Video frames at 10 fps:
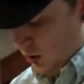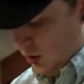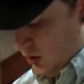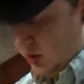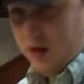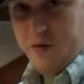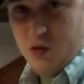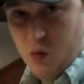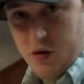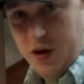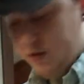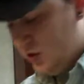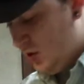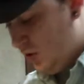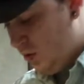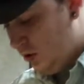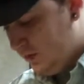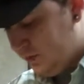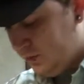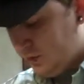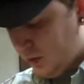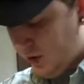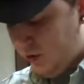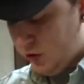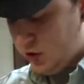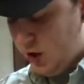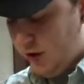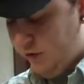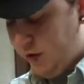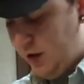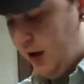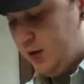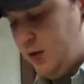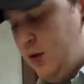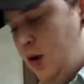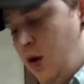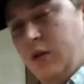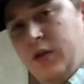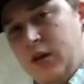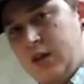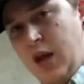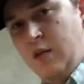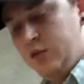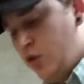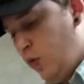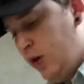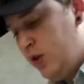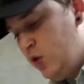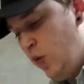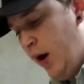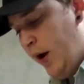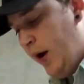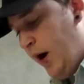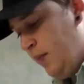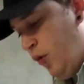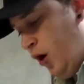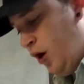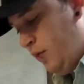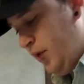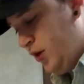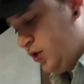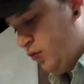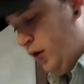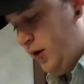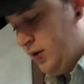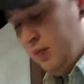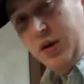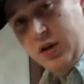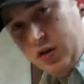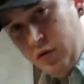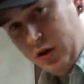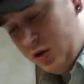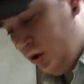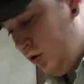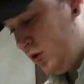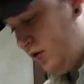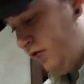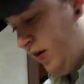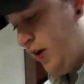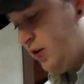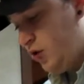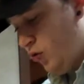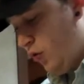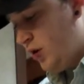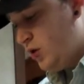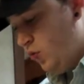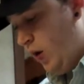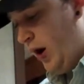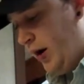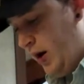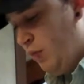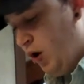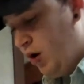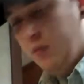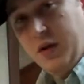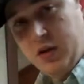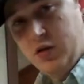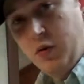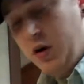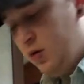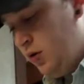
to see if it's worthy of a sequel. First off, yes. This game is the reason why I bought a PS3. It is a PS3 exclusive, and it is the reason why I bought a PS3.